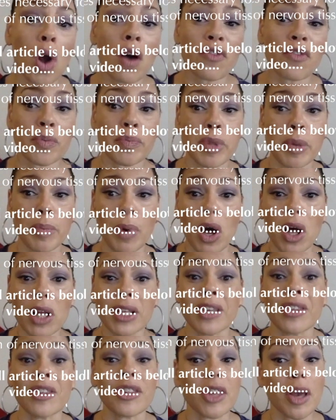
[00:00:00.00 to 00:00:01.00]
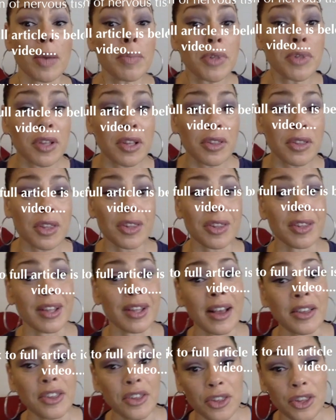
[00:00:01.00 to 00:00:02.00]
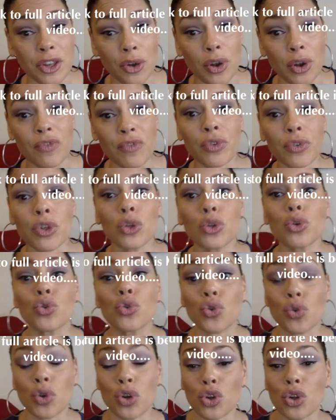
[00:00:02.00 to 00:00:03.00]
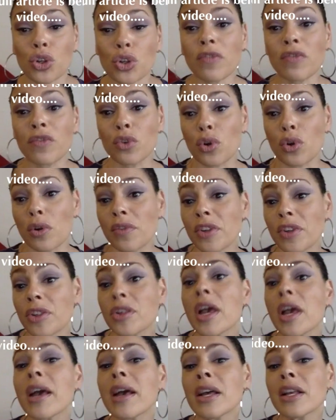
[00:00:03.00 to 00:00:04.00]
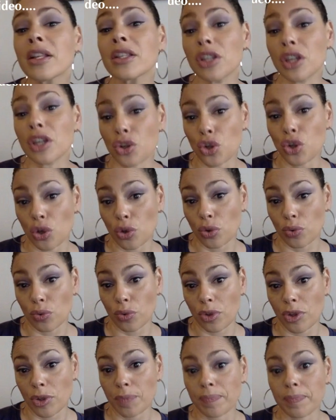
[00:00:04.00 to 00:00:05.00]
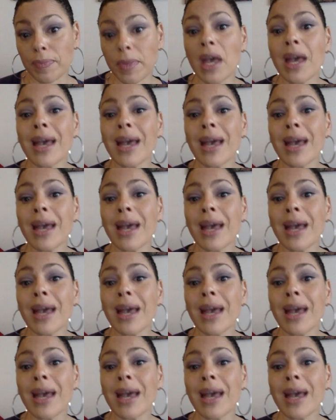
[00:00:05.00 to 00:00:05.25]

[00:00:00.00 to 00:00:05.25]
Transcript: from the body substances necessary for the nutrition of nervous tissues.